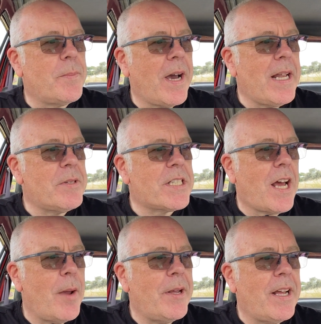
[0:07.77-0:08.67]
My name's
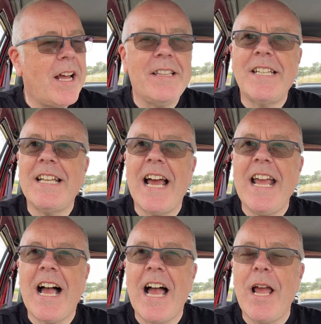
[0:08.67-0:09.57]
Simon, and
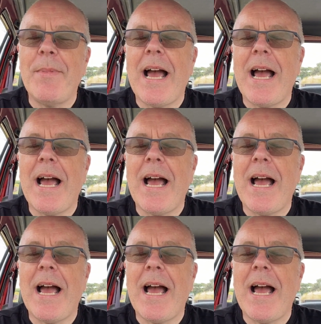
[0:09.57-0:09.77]
today I am